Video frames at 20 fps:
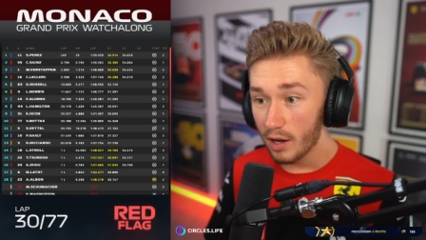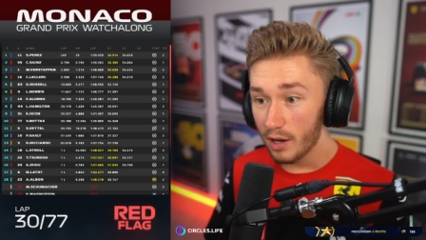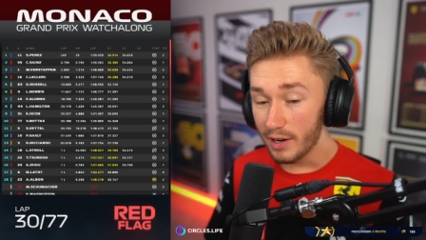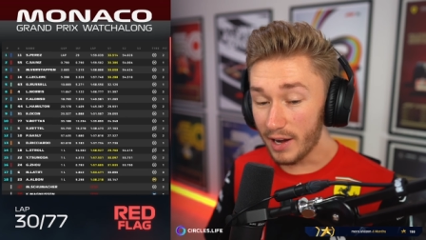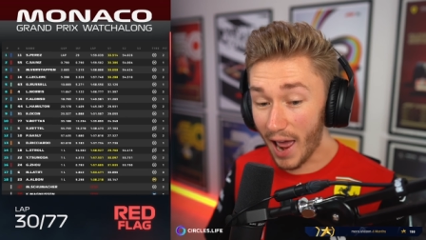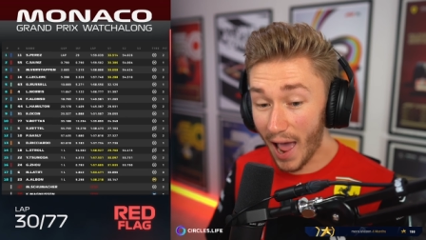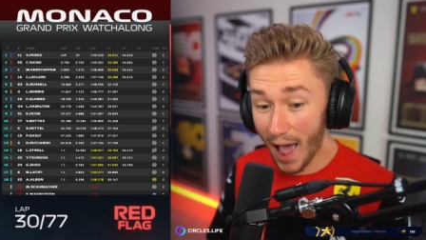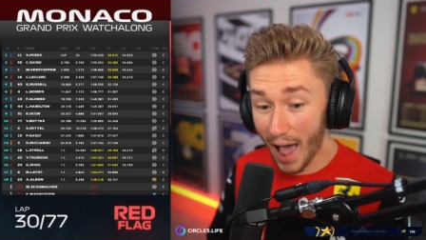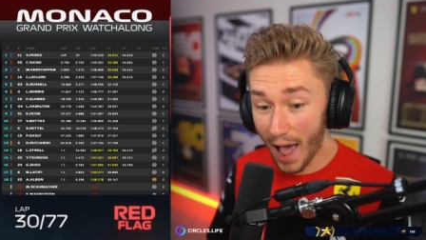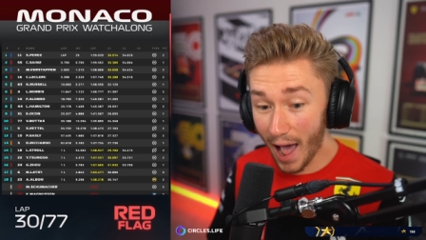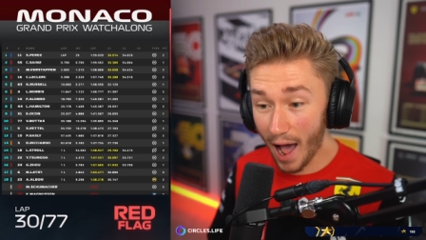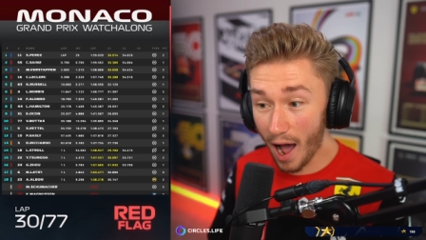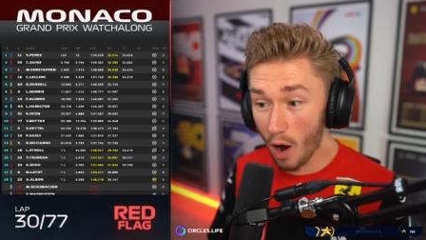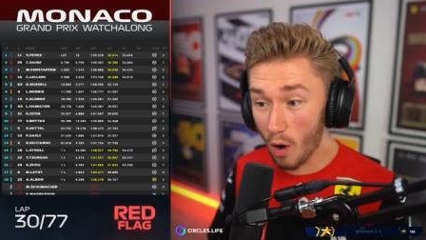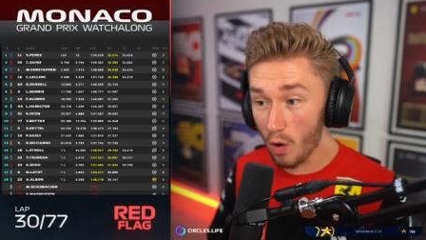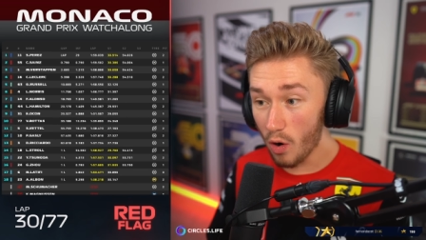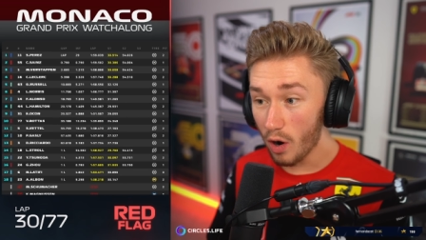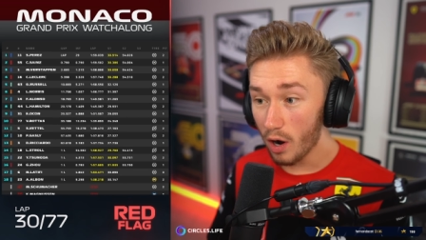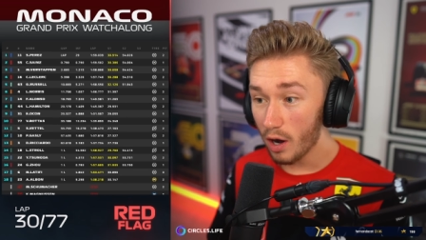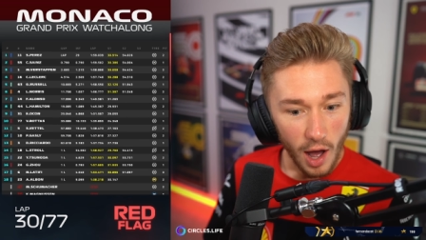
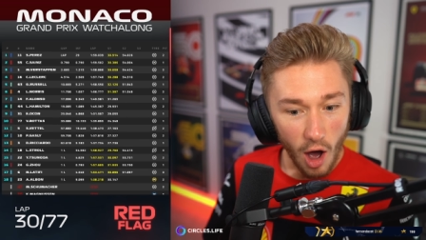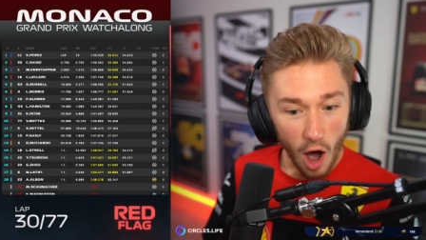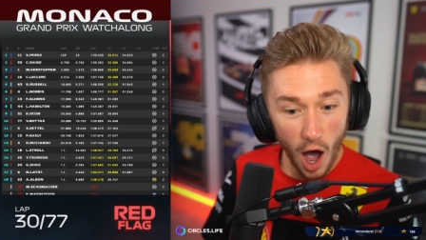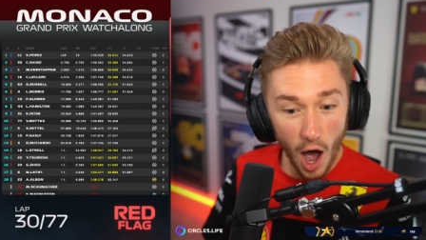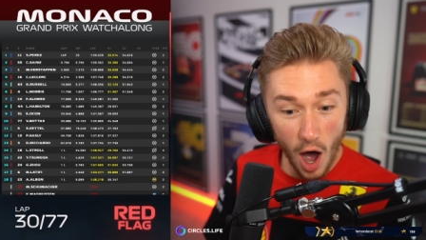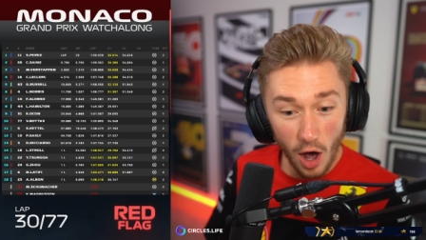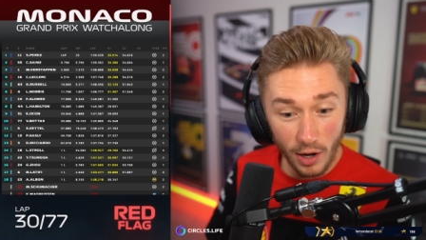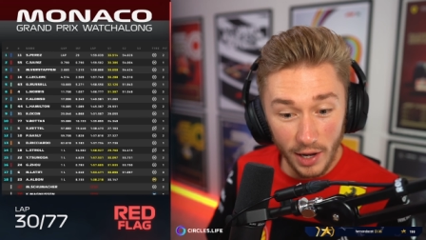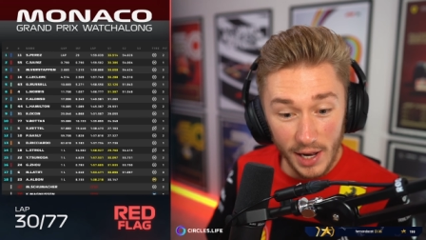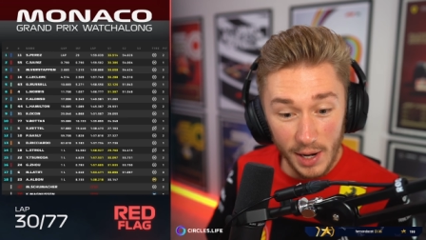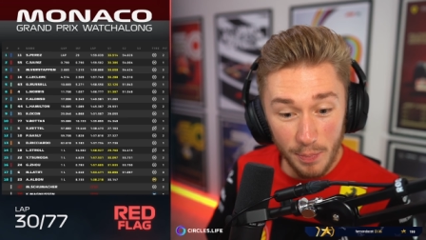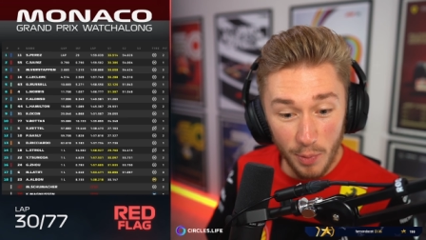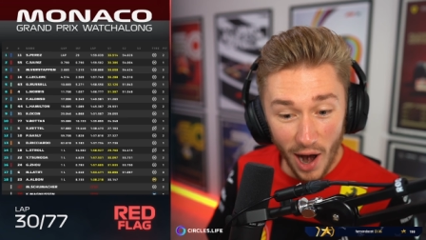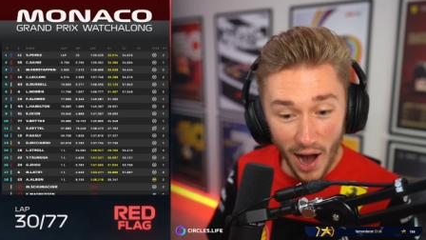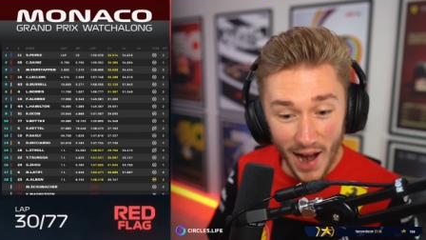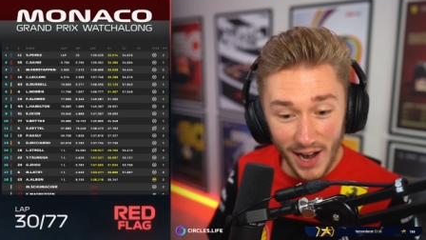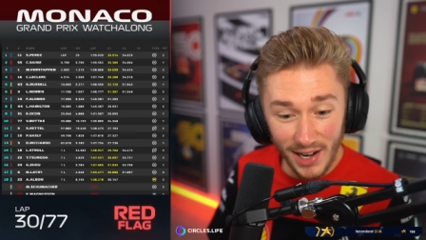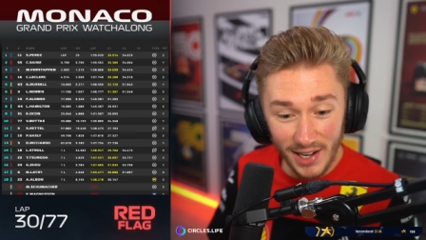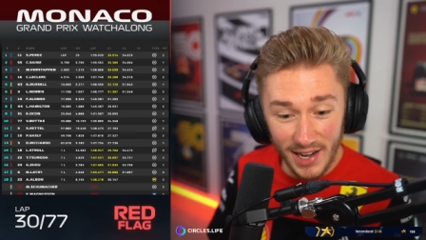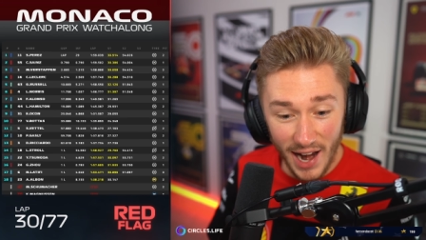now. Holy
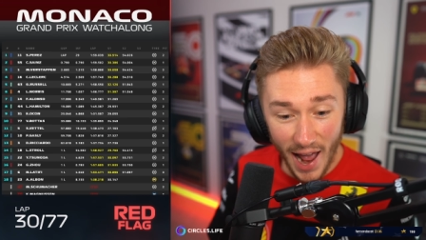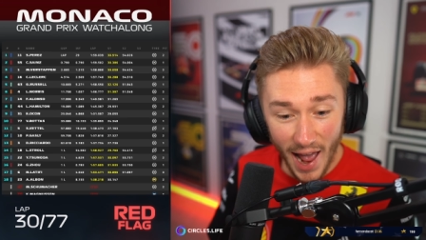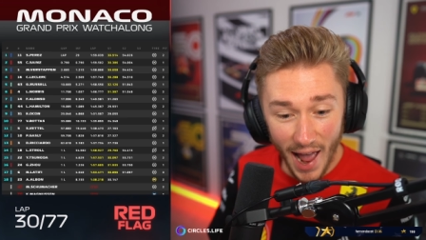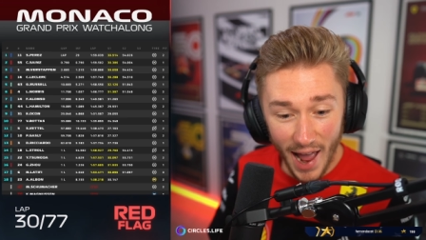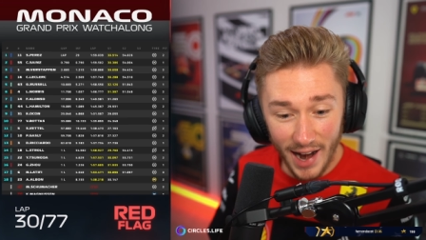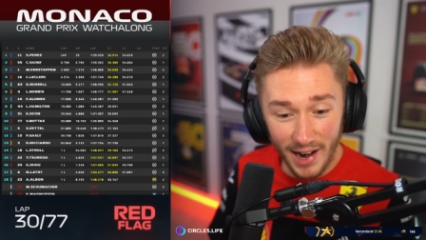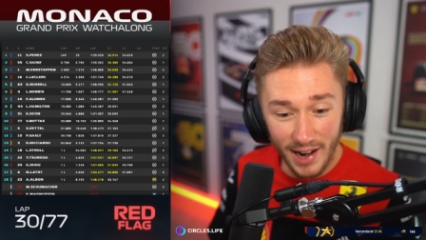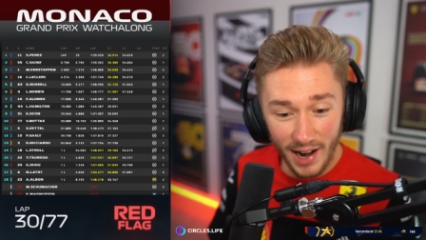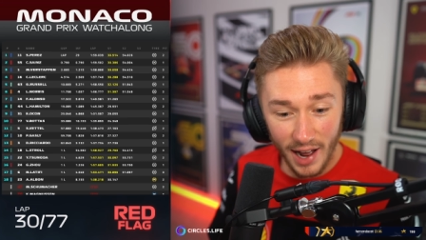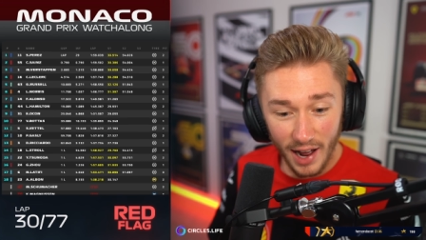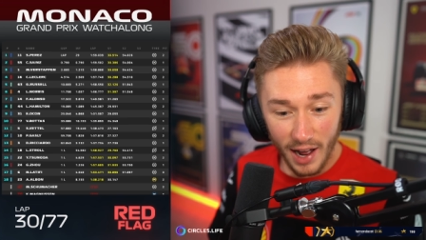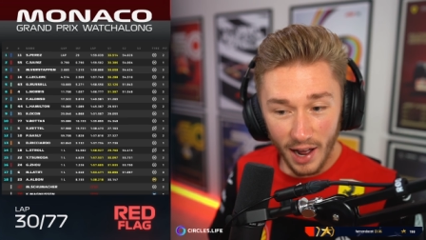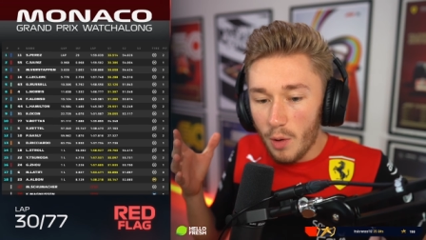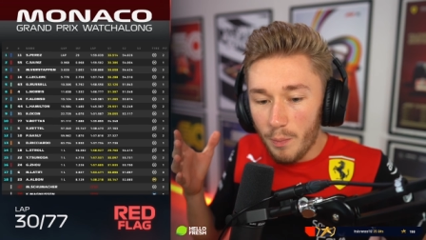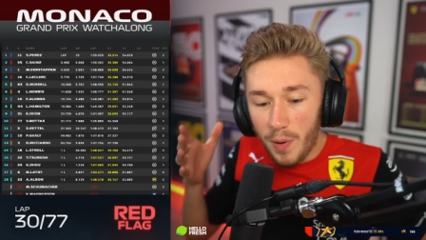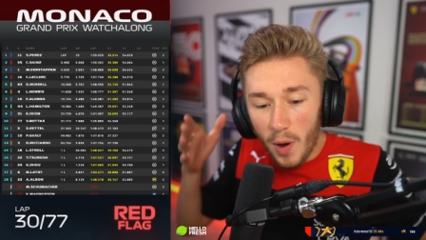brain dead!